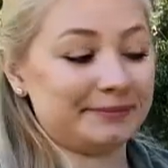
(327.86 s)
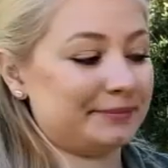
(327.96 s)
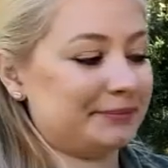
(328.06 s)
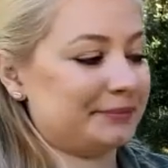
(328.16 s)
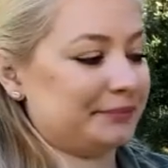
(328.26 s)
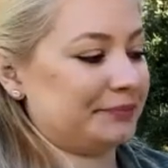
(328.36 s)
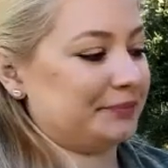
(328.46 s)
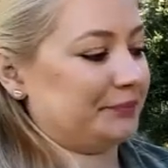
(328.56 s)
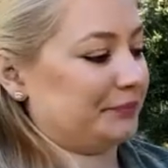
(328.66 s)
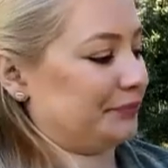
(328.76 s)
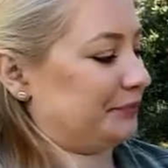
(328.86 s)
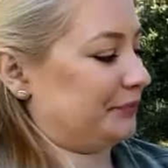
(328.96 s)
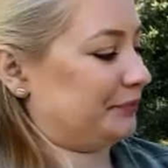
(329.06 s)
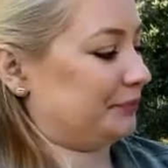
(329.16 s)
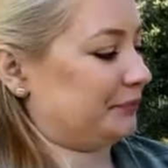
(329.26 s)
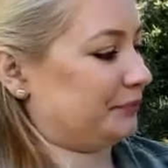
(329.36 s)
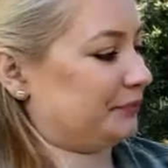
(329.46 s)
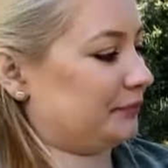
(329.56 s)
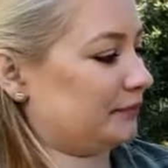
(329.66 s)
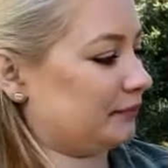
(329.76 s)

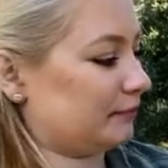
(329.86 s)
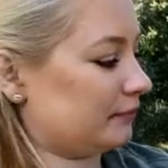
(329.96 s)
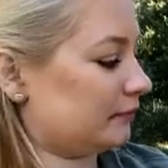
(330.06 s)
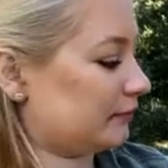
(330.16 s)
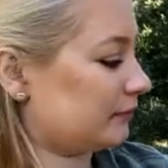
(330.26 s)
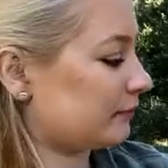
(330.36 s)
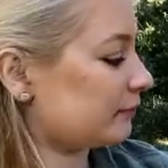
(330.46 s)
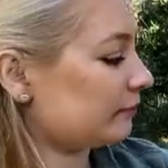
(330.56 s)
(silence)